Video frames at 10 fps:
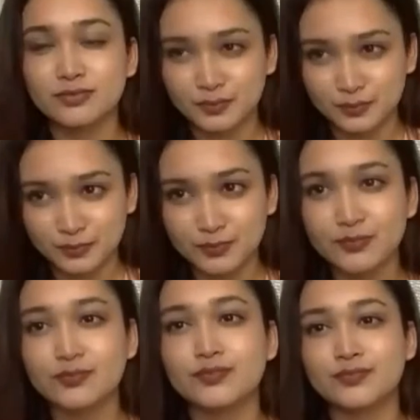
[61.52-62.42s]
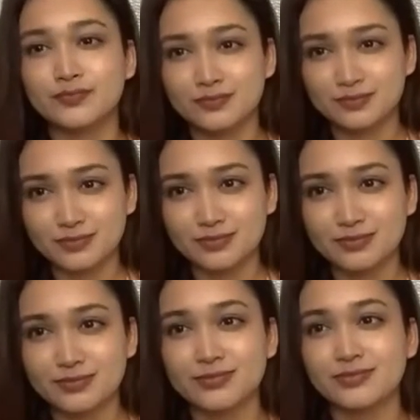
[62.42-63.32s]

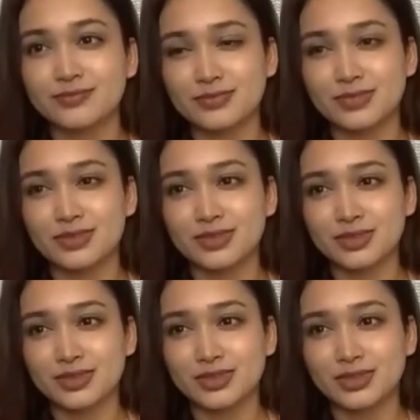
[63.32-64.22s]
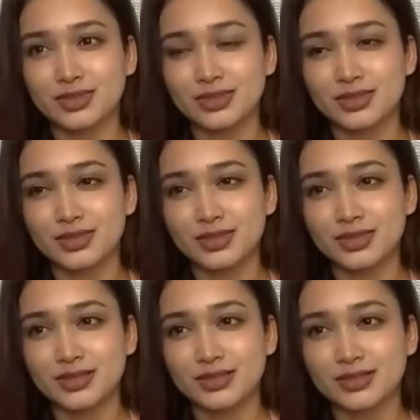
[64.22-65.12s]

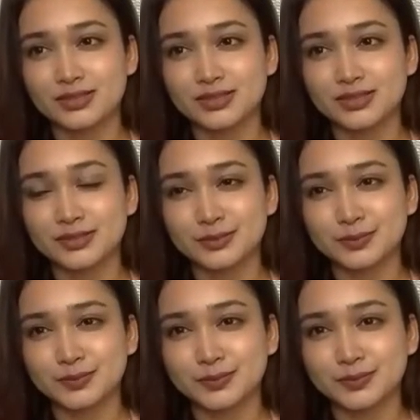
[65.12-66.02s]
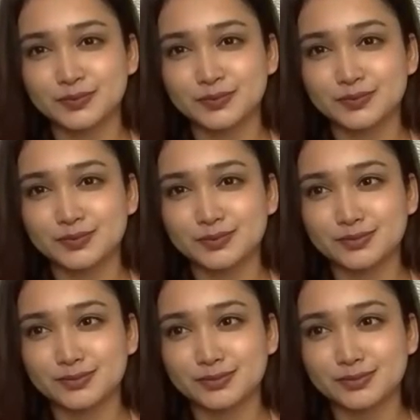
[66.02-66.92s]

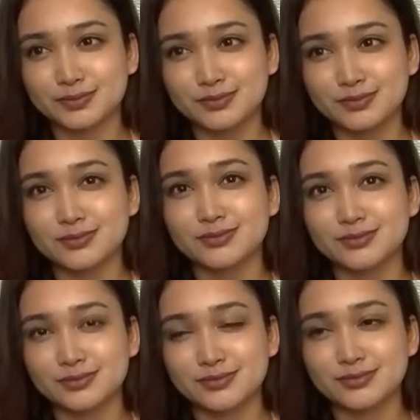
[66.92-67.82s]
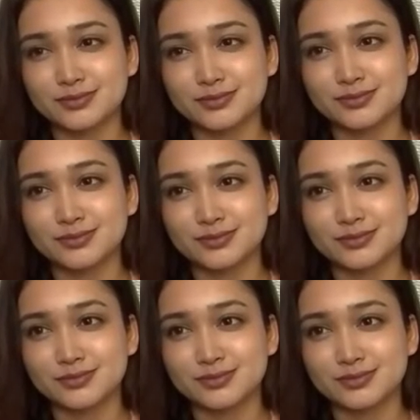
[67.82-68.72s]
The person shown says nothing.